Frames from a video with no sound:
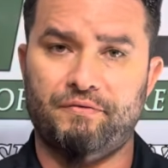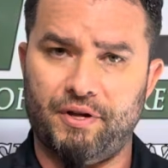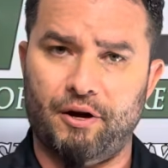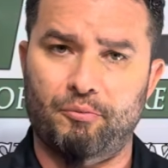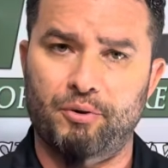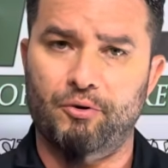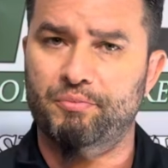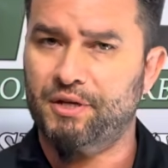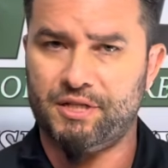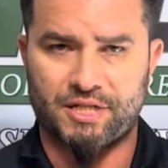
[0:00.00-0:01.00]
of the airboat
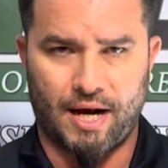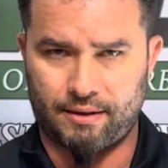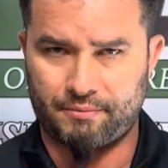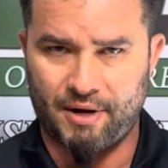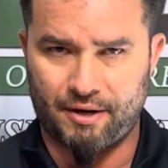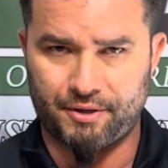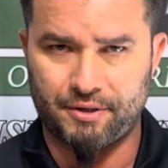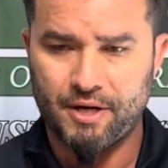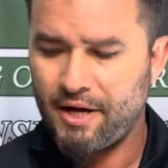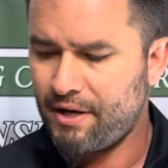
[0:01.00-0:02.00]
being solid
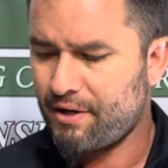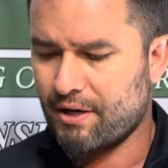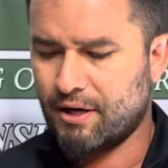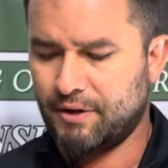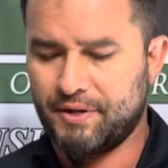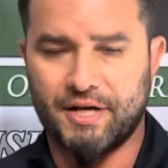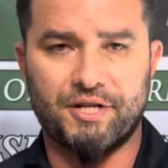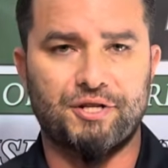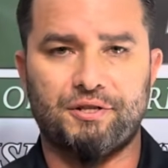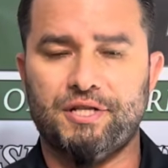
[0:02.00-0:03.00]
mounted, the
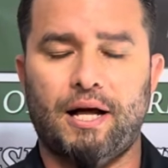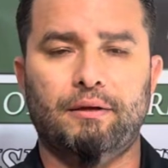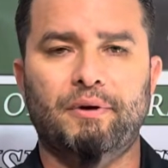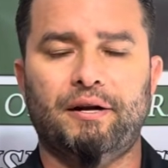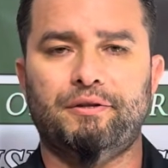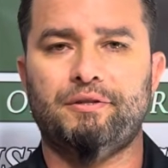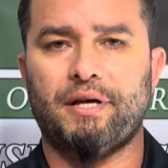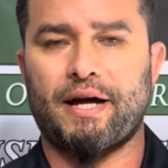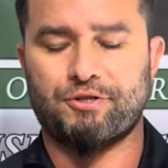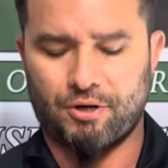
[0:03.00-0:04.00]
engine solid mounted to the
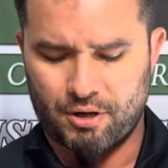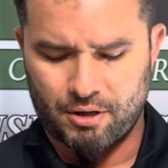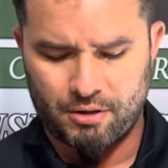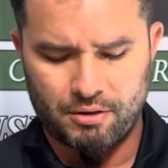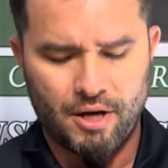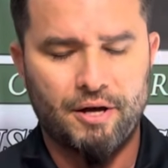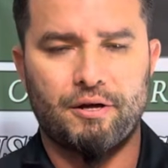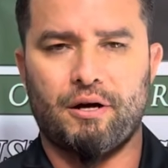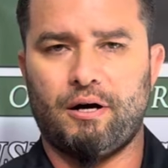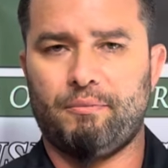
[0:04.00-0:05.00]
actual hull.
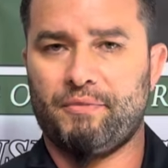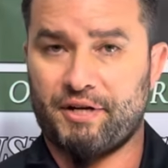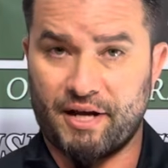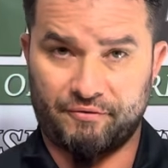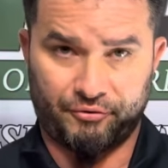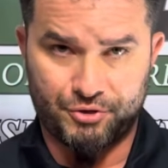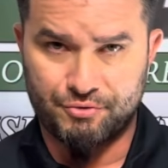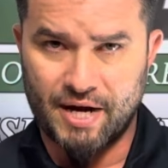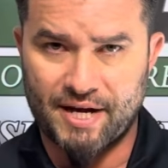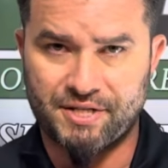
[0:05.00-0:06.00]
Again, for you
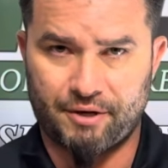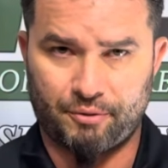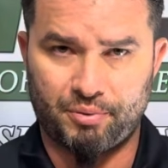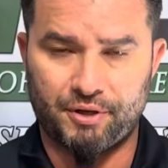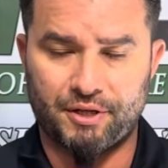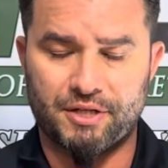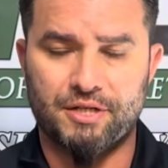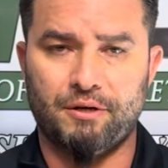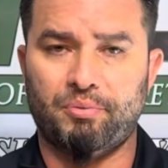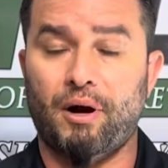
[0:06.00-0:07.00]
guys that are putting this
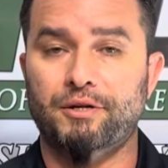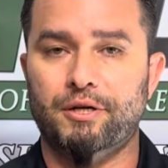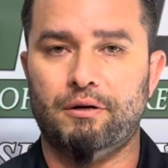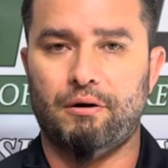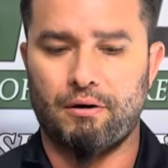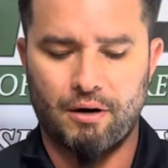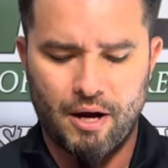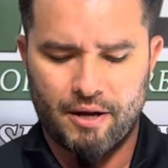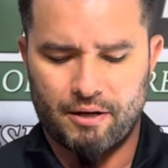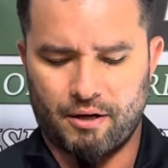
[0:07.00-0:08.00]
in a project car,
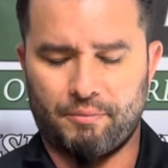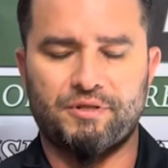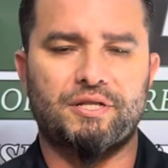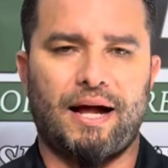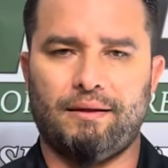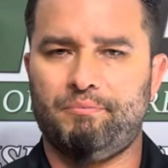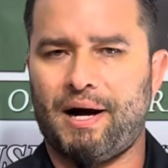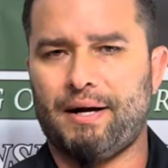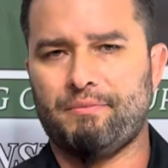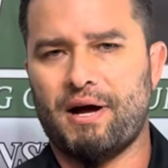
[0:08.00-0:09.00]
solid
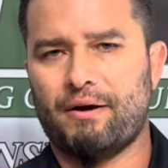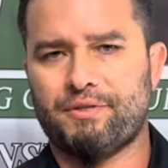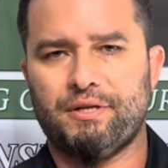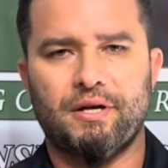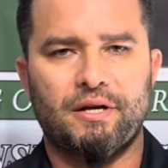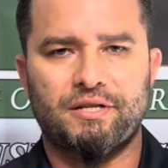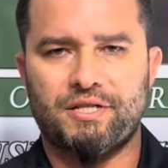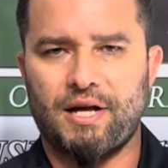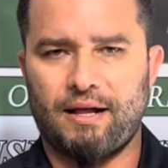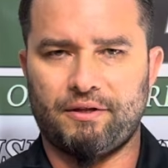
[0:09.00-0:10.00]
body mounts,
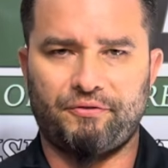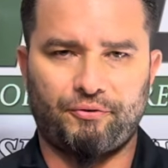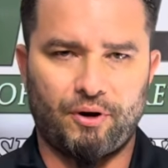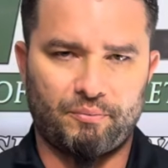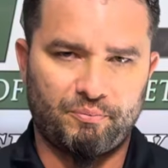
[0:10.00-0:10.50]
solid front